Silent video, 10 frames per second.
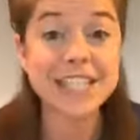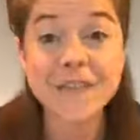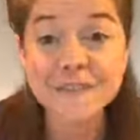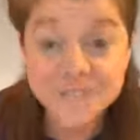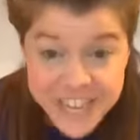
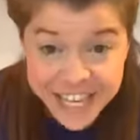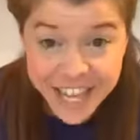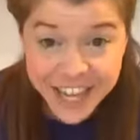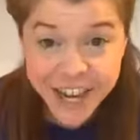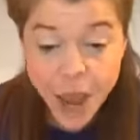
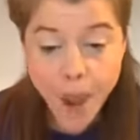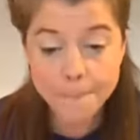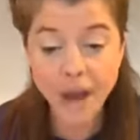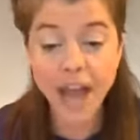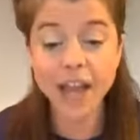defeated
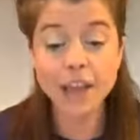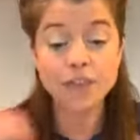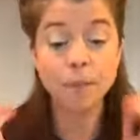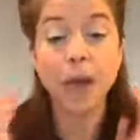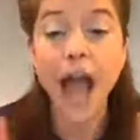by
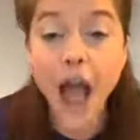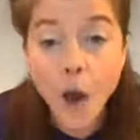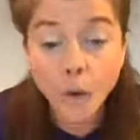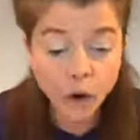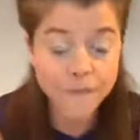the
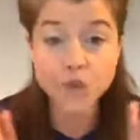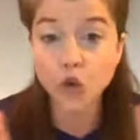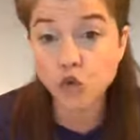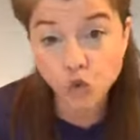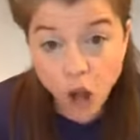power of the
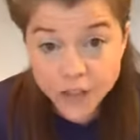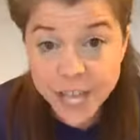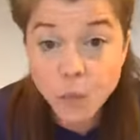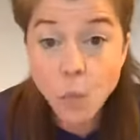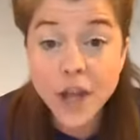cross
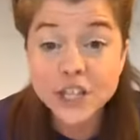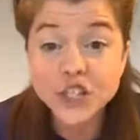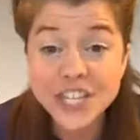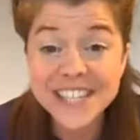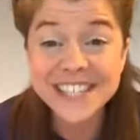and what
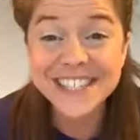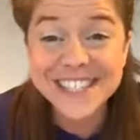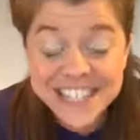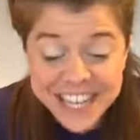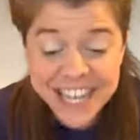Jesus
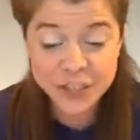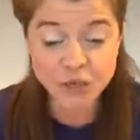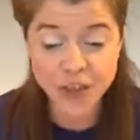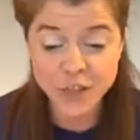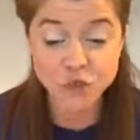did in the
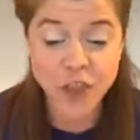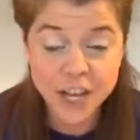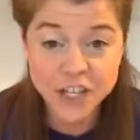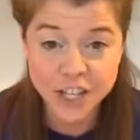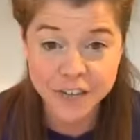
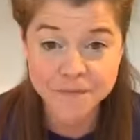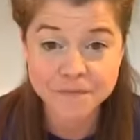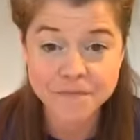resurrection.